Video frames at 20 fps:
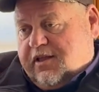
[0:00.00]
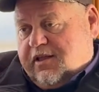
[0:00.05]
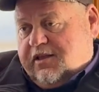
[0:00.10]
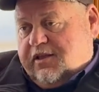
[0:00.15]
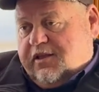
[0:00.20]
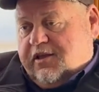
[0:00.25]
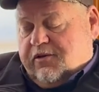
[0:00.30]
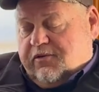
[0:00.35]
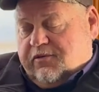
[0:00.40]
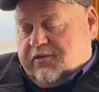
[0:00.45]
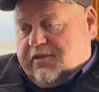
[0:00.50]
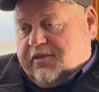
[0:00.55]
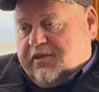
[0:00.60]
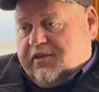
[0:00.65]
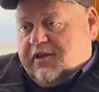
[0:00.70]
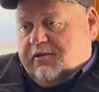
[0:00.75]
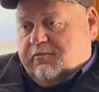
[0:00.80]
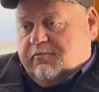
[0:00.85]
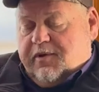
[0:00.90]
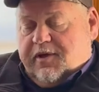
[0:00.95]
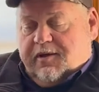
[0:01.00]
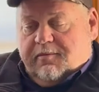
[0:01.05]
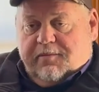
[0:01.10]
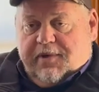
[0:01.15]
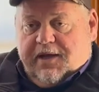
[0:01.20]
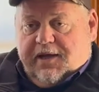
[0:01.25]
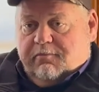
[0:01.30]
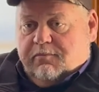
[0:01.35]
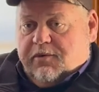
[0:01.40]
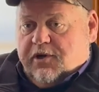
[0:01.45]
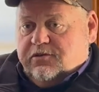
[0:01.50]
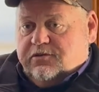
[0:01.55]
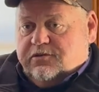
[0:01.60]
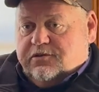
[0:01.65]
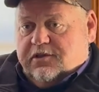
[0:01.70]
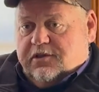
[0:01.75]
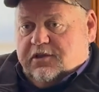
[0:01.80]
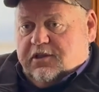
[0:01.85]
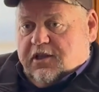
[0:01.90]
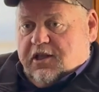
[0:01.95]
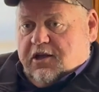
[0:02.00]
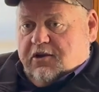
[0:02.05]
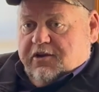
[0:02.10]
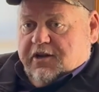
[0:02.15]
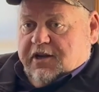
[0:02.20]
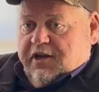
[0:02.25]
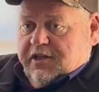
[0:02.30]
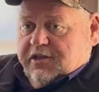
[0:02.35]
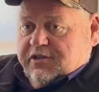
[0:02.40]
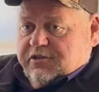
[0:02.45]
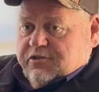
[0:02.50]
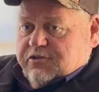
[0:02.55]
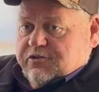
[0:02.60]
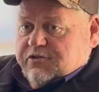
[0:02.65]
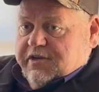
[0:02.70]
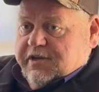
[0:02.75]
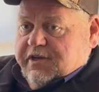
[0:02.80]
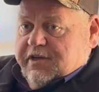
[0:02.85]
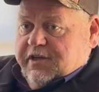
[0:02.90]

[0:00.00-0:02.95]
know, it'd be a big boost to the logging industry.